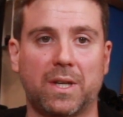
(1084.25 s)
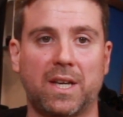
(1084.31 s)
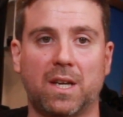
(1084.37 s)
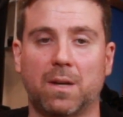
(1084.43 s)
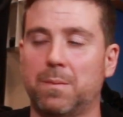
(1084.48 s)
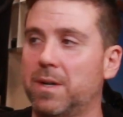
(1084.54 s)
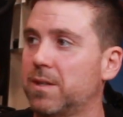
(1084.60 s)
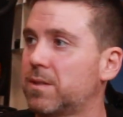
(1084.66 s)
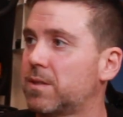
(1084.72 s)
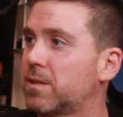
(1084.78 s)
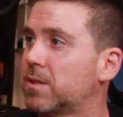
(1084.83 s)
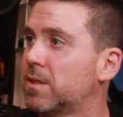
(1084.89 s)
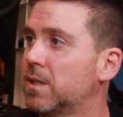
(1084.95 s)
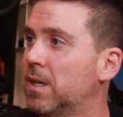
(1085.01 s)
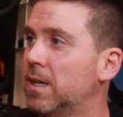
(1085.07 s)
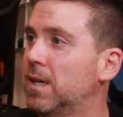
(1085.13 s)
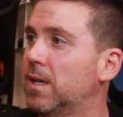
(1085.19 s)

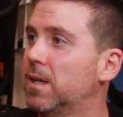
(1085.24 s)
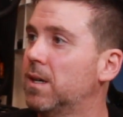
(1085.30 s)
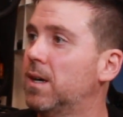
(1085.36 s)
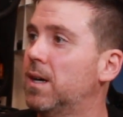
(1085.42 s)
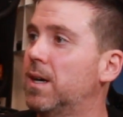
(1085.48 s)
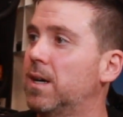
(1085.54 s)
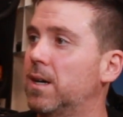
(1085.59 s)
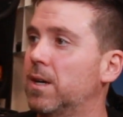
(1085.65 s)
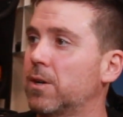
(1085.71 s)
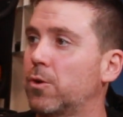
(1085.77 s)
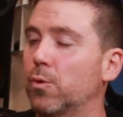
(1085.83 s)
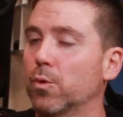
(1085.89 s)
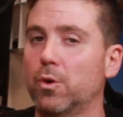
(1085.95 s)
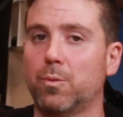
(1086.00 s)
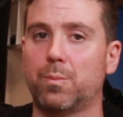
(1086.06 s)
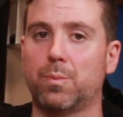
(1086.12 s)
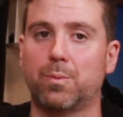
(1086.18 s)
EMS
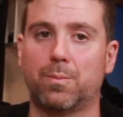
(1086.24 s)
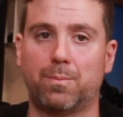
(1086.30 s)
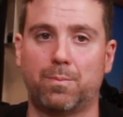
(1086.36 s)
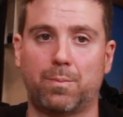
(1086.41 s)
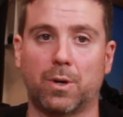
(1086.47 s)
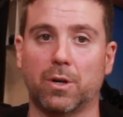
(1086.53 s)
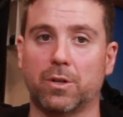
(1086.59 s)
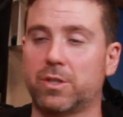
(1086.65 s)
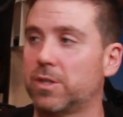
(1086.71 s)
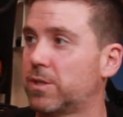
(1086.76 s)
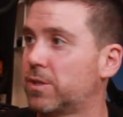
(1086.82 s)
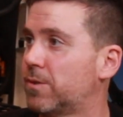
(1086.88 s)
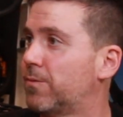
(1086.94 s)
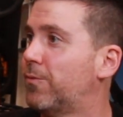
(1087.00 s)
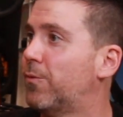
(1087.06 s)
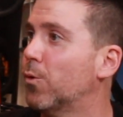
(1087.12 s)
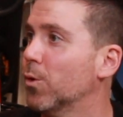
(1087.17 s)
group purchased
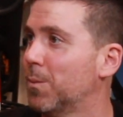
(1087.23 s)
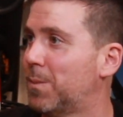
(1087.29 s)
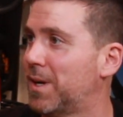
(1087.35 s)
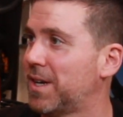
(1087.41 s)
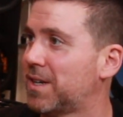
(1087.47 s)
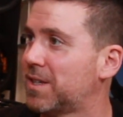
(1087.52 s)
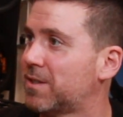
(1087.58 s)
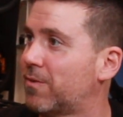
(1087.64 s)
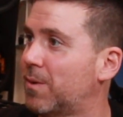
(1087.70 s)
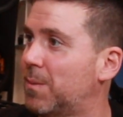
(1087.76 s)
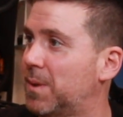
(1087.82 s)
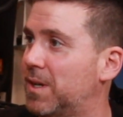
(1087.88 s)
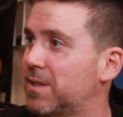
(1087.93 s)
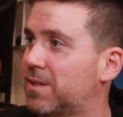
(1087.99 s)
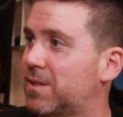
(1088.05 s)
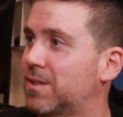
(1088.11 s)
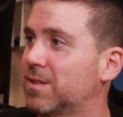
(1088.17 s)
4 bikes from
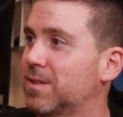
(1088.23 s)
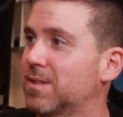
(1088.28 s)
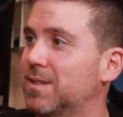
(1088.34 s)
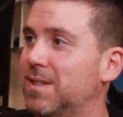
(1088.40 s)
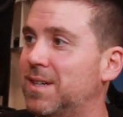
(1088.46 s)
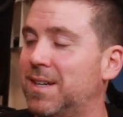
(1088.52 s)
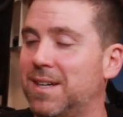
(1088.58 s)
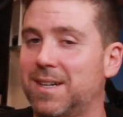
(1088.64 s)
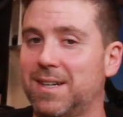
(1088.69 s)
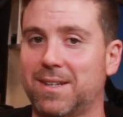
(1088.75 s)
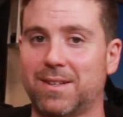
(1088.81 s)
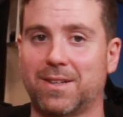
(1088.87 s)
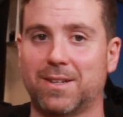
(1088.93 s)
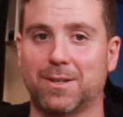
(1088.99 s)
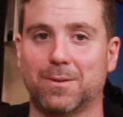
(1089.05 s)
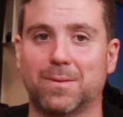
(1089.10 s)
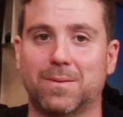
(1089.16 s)
us.
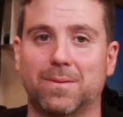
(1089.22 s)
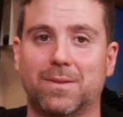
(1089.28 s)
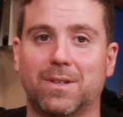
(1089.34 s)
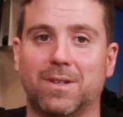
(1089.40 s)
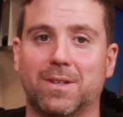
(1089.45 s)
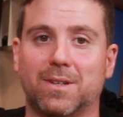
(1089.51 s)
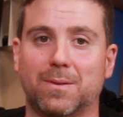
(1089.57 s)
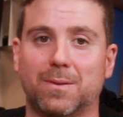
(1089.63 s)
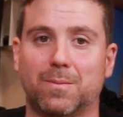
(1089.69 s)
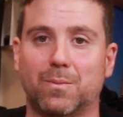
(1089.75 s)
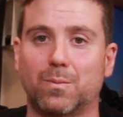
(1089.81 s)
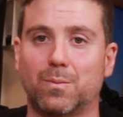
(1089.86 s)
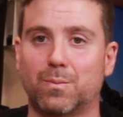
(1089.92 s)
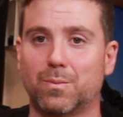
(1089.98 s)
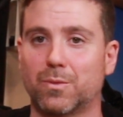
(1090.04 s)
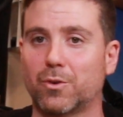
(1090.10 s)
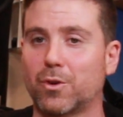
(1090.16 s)
The
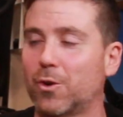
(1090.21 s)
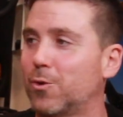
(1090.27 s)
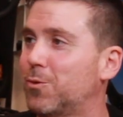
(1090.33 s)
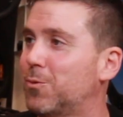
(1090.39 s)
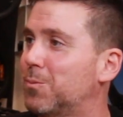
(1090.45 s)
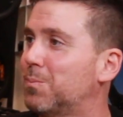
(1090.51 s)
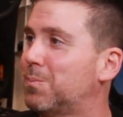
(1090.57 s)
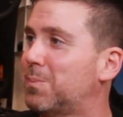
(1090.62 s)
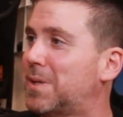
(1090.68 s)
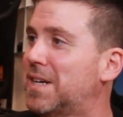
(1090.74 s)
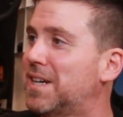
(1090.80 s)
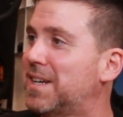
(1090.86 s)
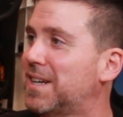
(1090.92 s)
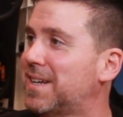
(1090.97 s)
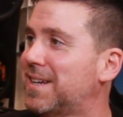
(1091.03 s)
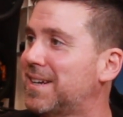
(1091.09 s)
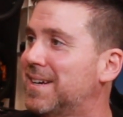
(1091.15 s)
Croton
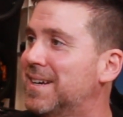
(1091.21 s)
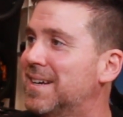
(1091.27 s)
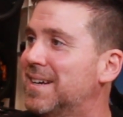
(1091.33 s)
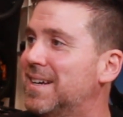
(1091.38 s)
PD